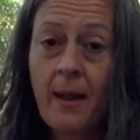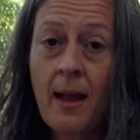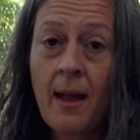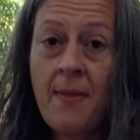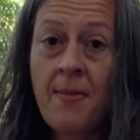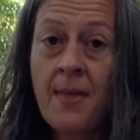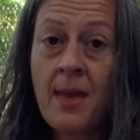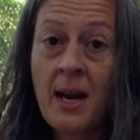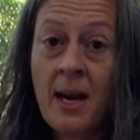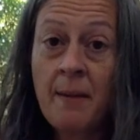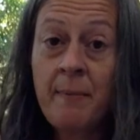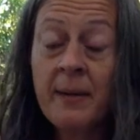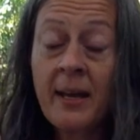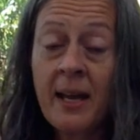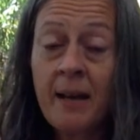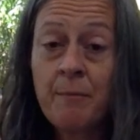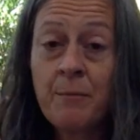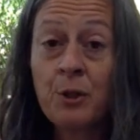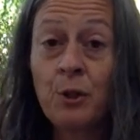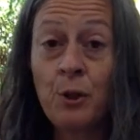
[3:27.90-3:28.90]
And then I
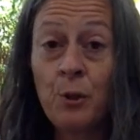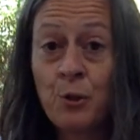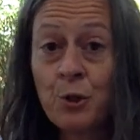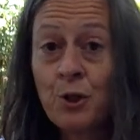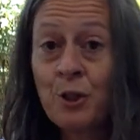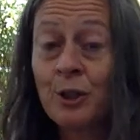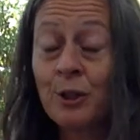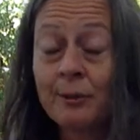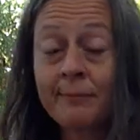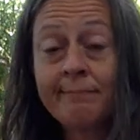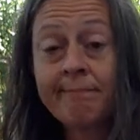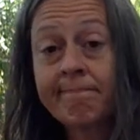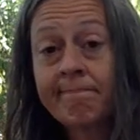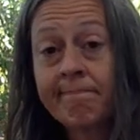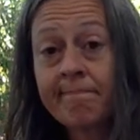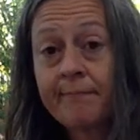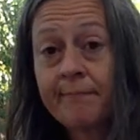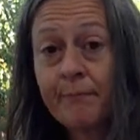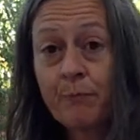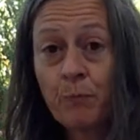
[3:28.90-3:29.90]
became delusional.
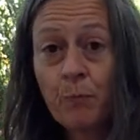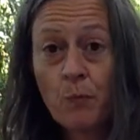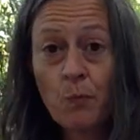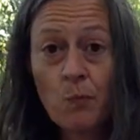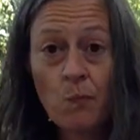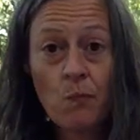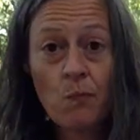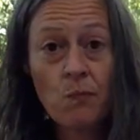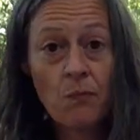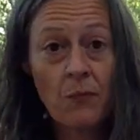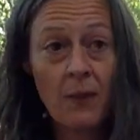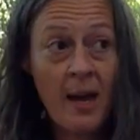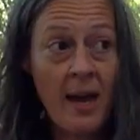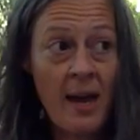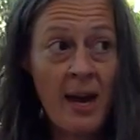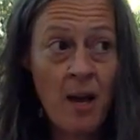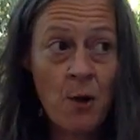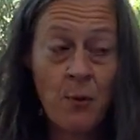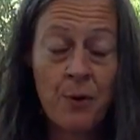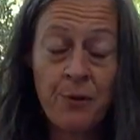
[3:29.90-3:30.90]

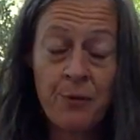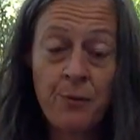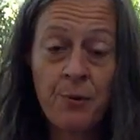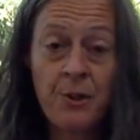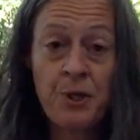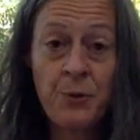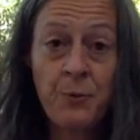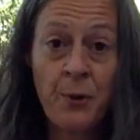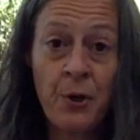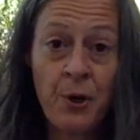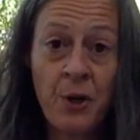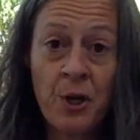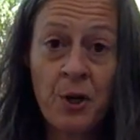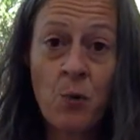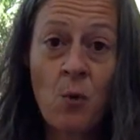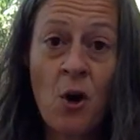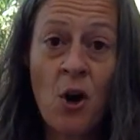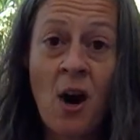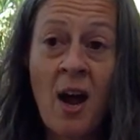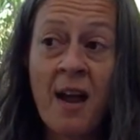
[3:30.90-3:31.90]
And I went through this period
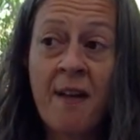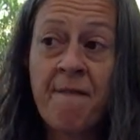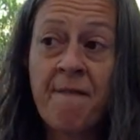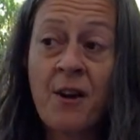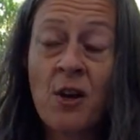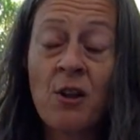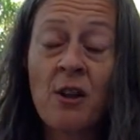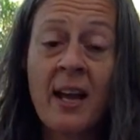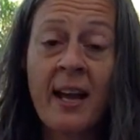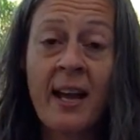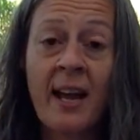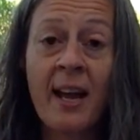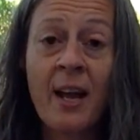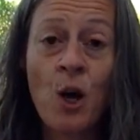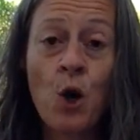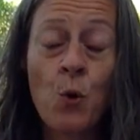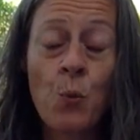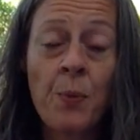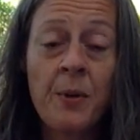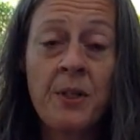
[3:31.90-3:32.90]
where I felt like I
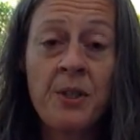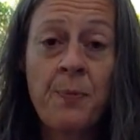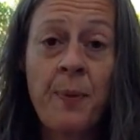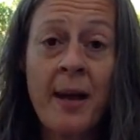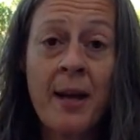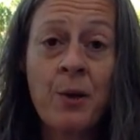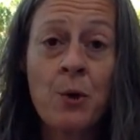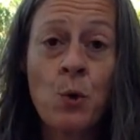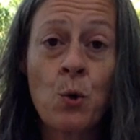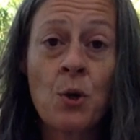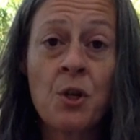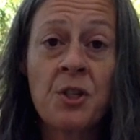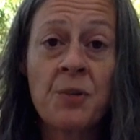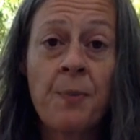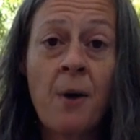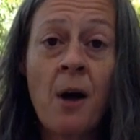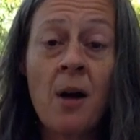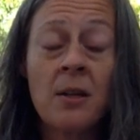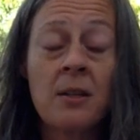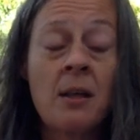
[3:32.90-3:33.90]
opened Pandora's
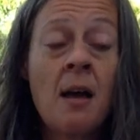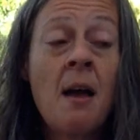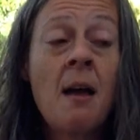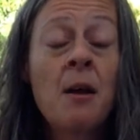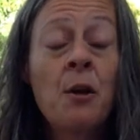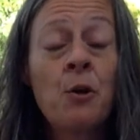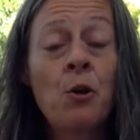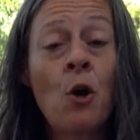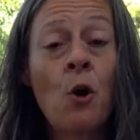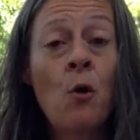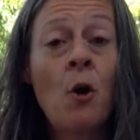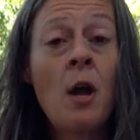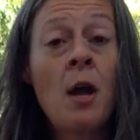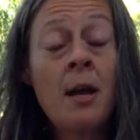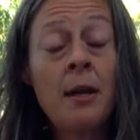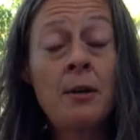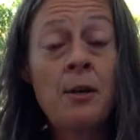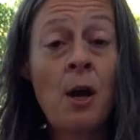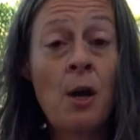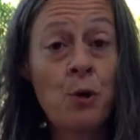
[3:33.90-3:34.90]
box. No,
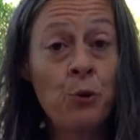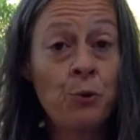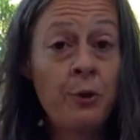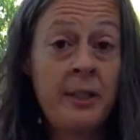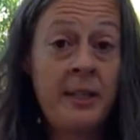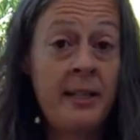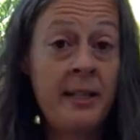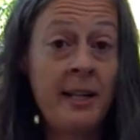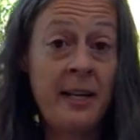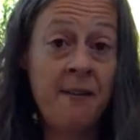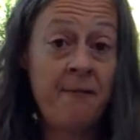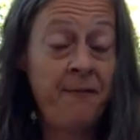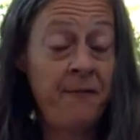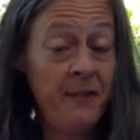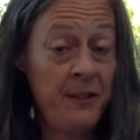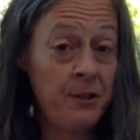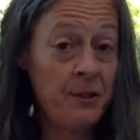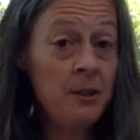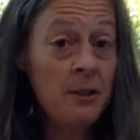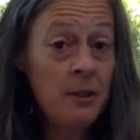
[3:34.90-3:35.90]
not only did I
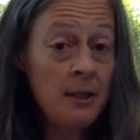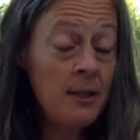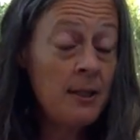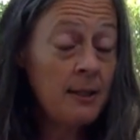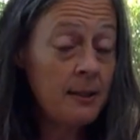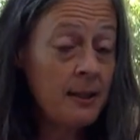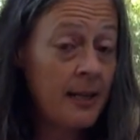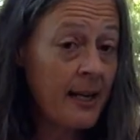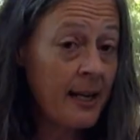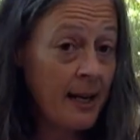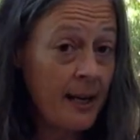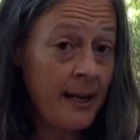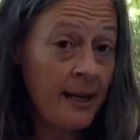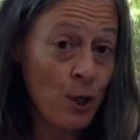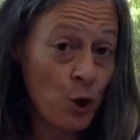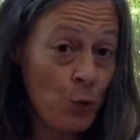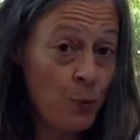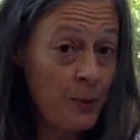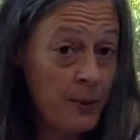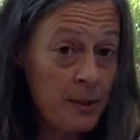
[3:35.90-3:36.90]
feel like I
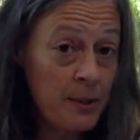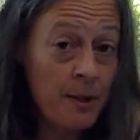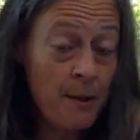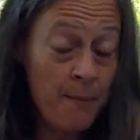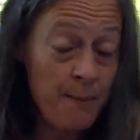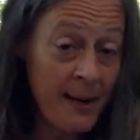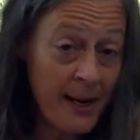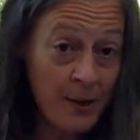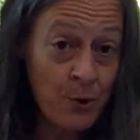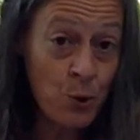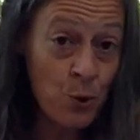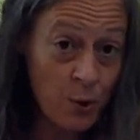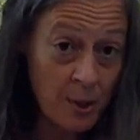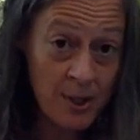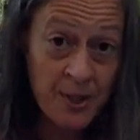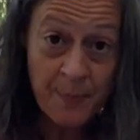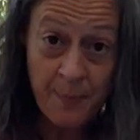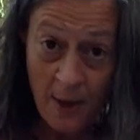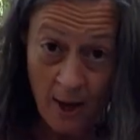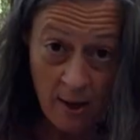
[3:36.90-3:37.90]
opened
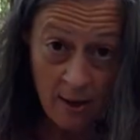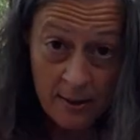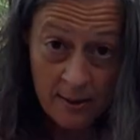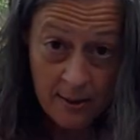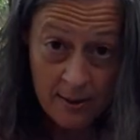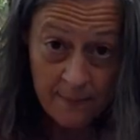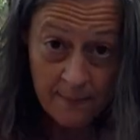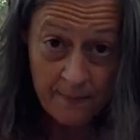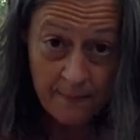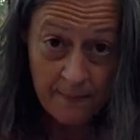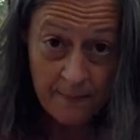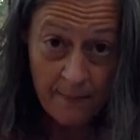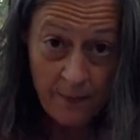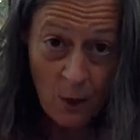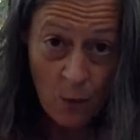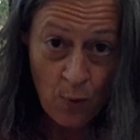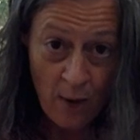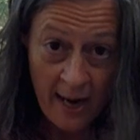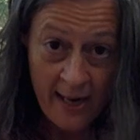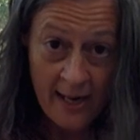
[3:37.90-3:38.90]
Pandora's box,
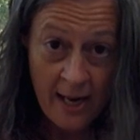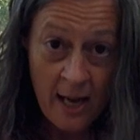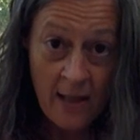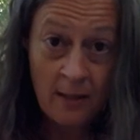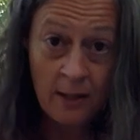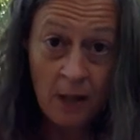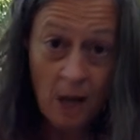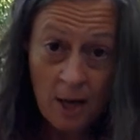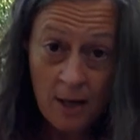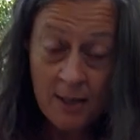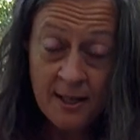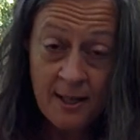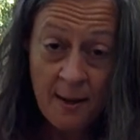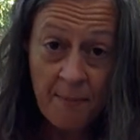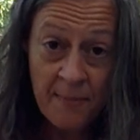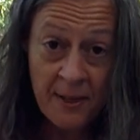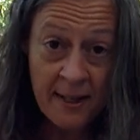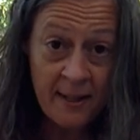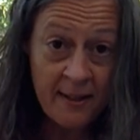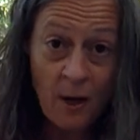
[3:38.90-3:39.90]
right? Unlocked
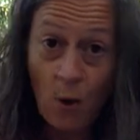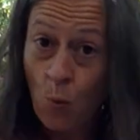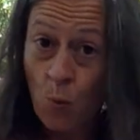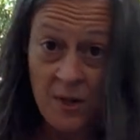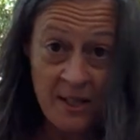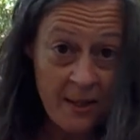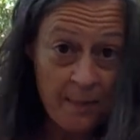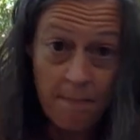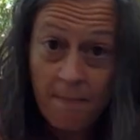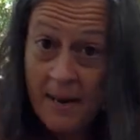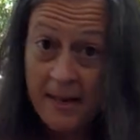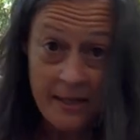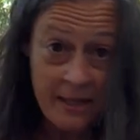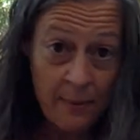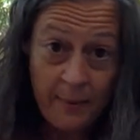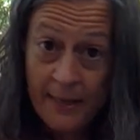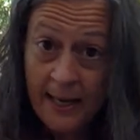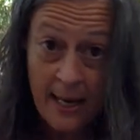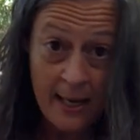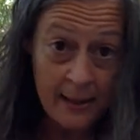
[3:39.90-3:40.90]
something that wasn't meant to
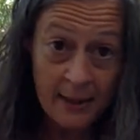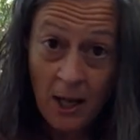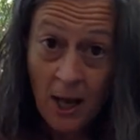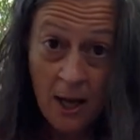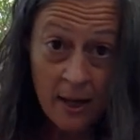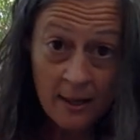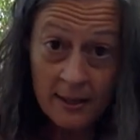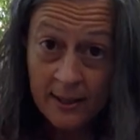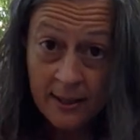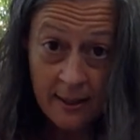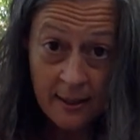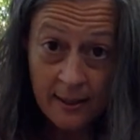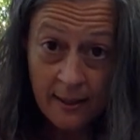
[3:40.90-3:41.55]
be unlocked.